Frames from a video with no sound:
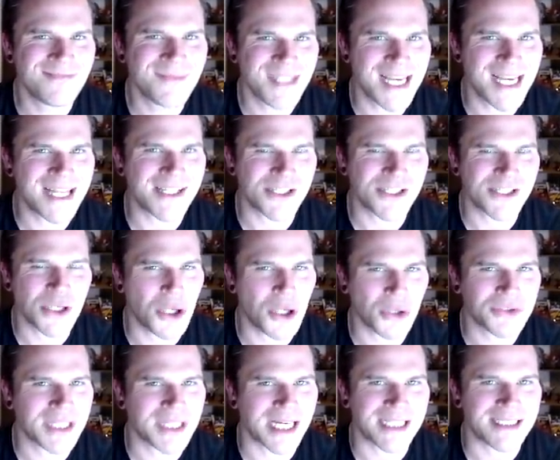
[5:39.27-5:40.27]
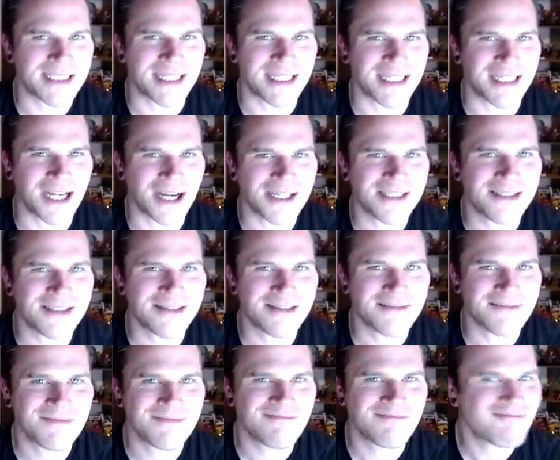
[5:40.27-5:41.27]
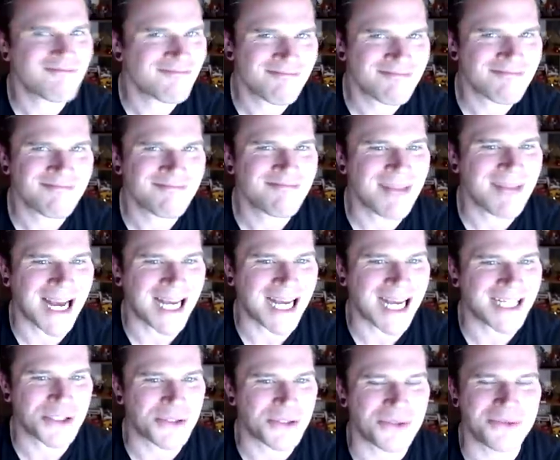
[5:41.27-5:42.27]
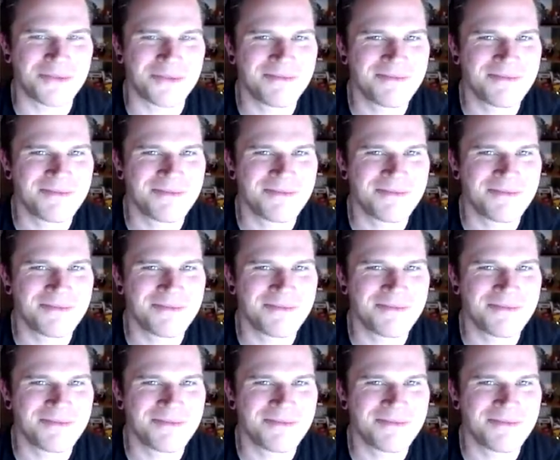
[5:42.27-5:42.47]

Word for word: yeah, there's no context here, guys. At all.